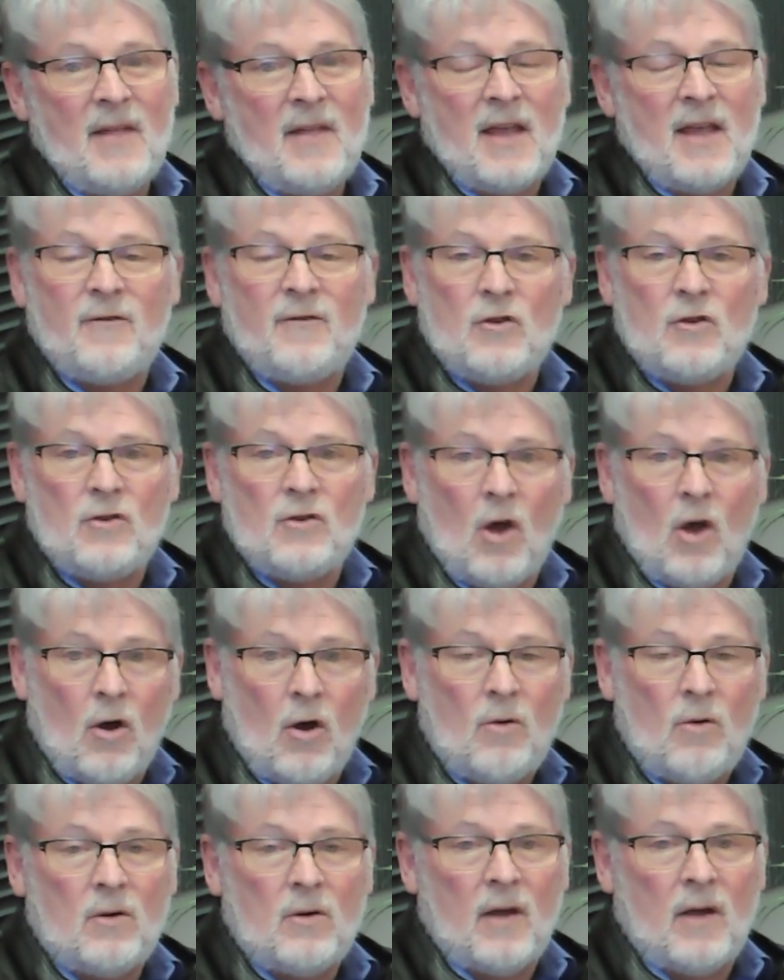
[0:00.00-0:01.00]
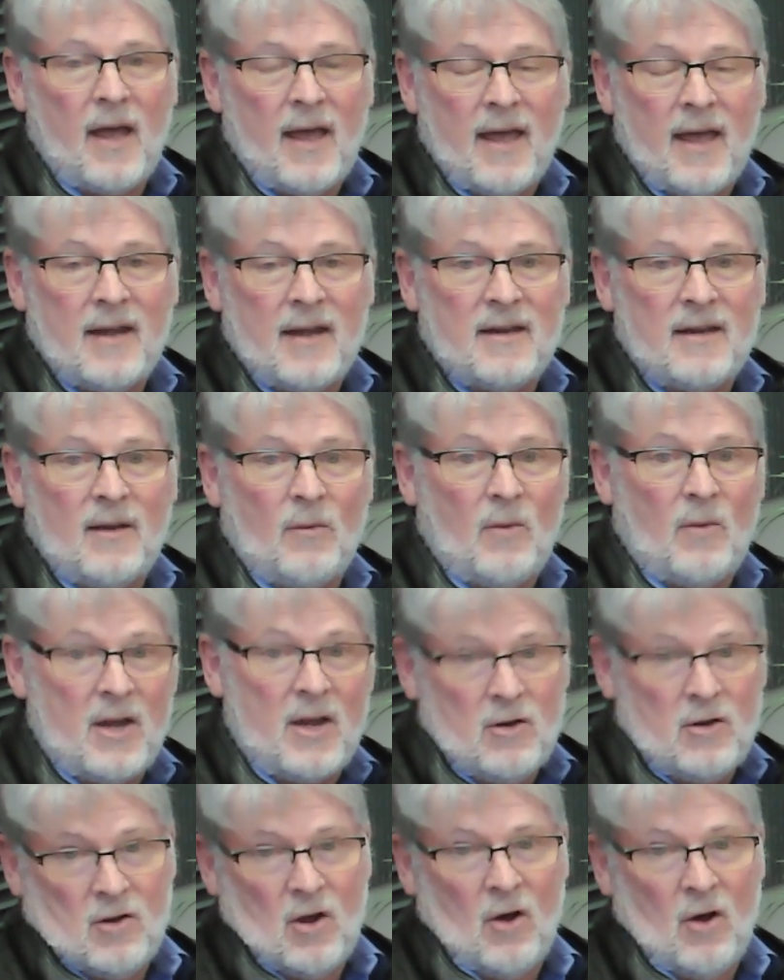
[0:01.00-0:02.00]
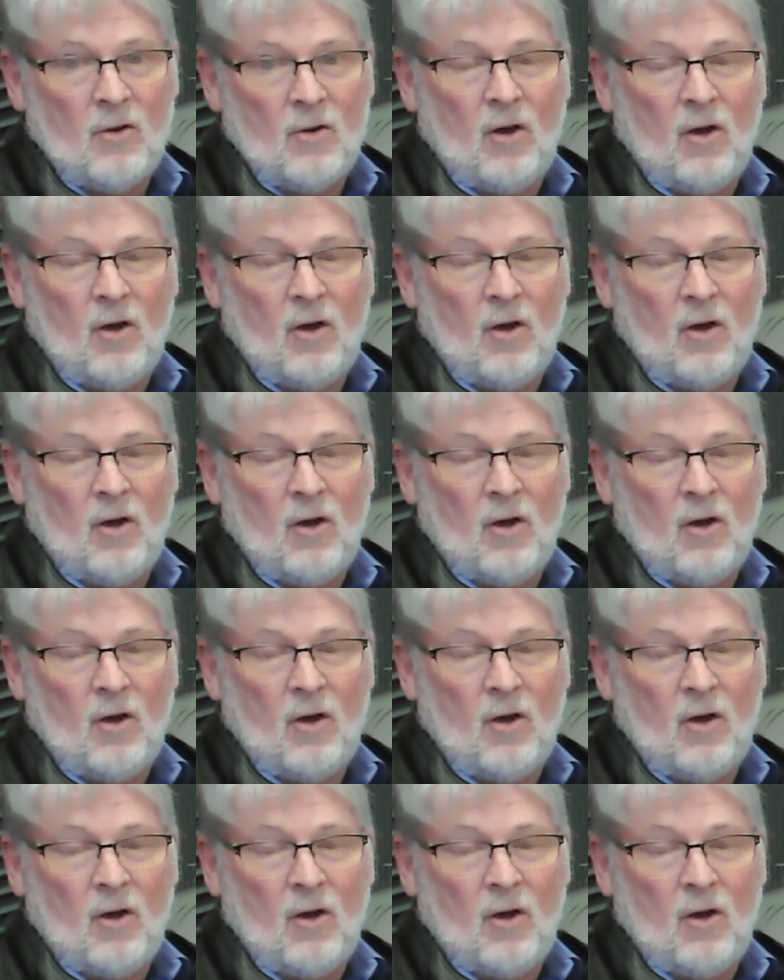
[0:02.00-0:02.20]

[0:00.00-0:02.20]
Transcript: If you know, and when you know,